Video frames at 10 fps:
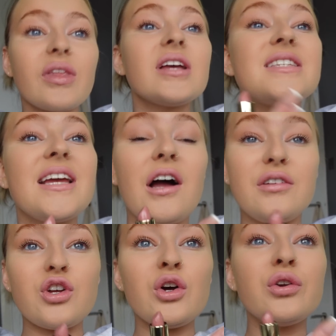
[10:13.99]
See, I
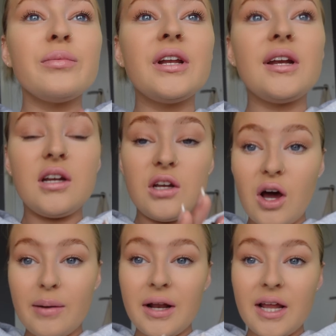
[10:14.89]
don't normally
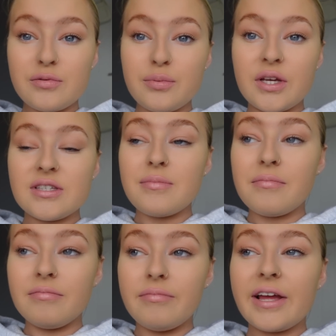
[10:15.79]
line my lips because
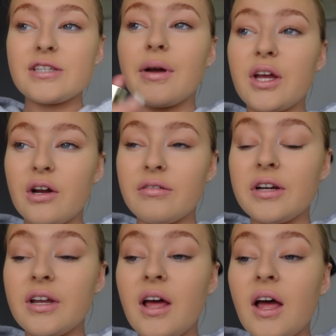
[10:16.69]
it makes my
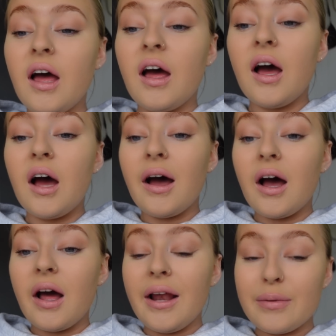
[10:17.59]
current
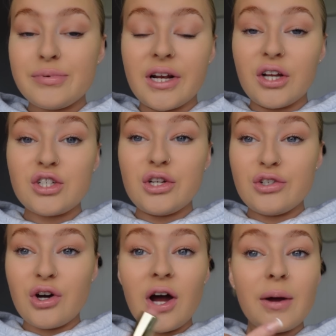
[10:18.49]
lipstick look too
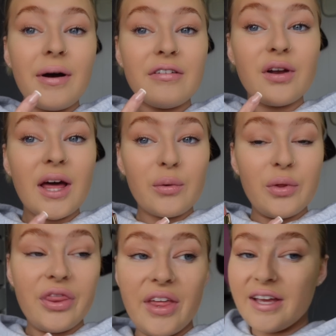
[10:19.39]
dark, but I feel like
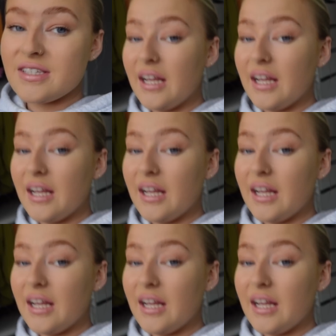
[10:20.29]
with this,